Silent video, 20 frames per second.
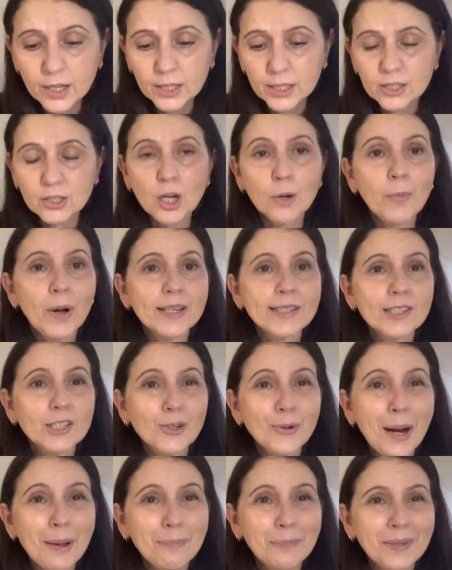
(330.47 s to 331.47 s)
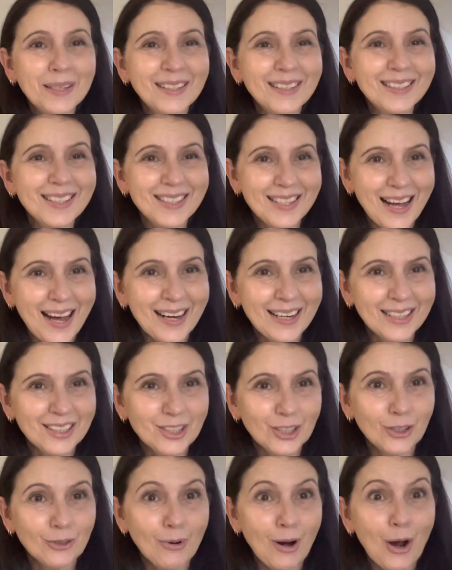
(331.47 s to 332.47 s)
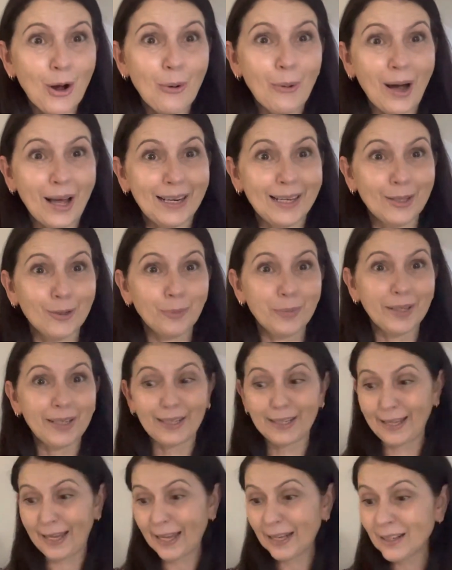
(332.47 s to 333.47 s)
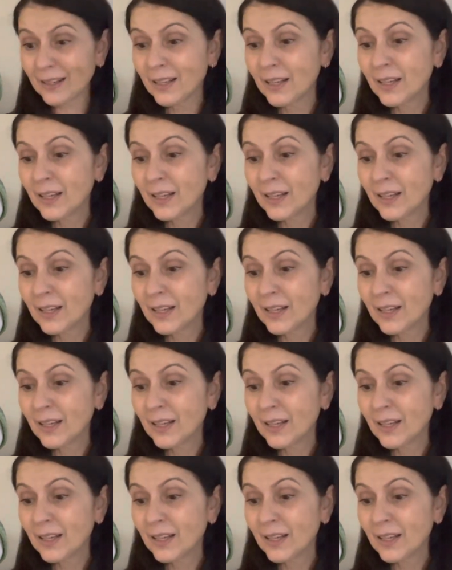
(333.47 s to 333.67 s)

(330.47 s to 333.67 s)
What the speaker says: So my scrap bin is starting to grow a little bit again,